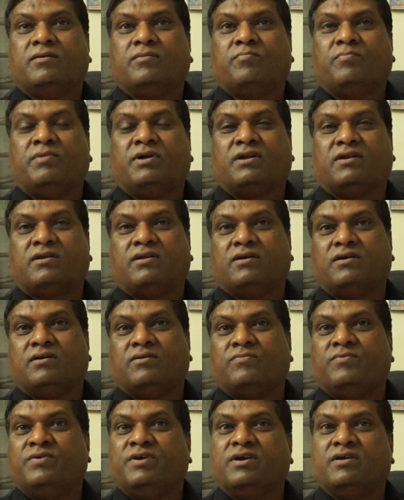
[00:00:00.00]
But
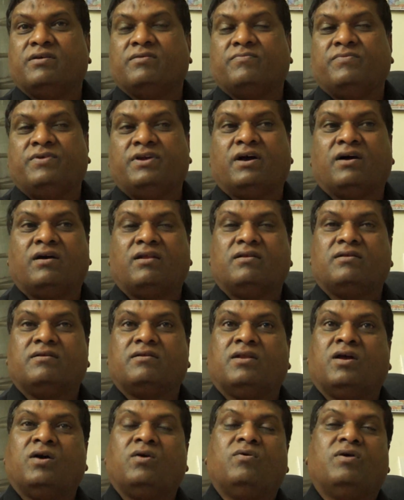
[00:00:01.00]
we all,
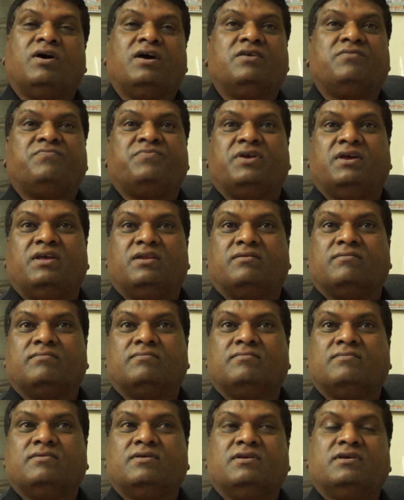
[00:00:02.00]
now I feel
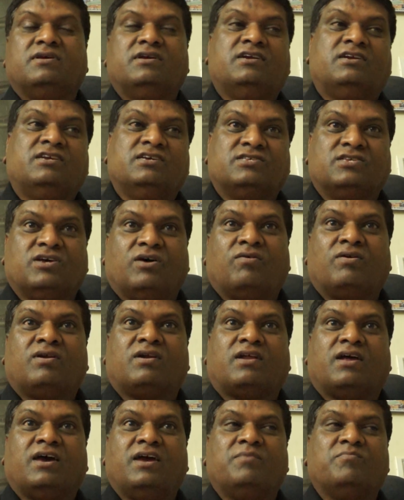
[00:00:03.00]
it is our
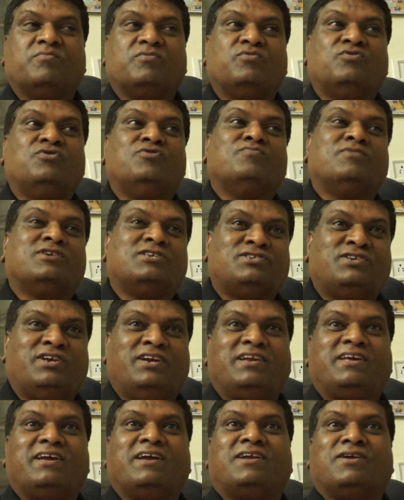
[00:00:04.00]
time, we must
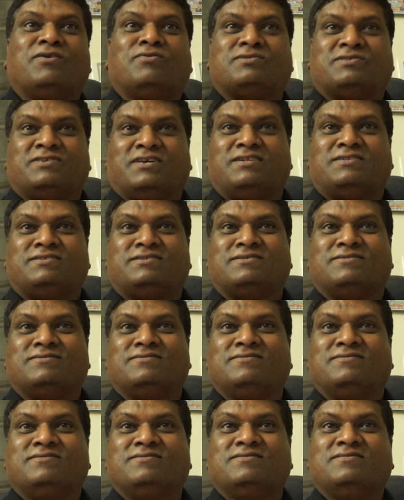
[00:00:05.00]
dedicate ourselves
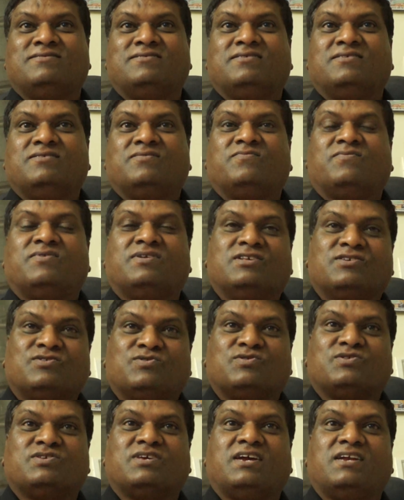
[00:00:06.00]
for the
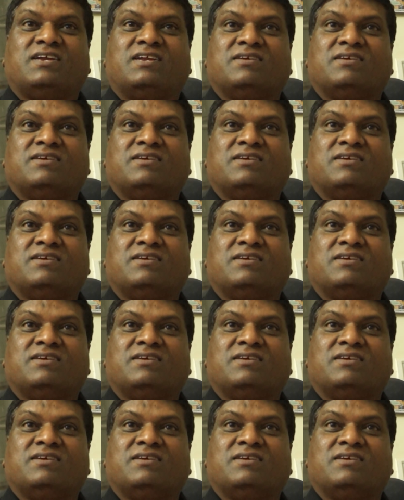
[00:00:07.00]
society.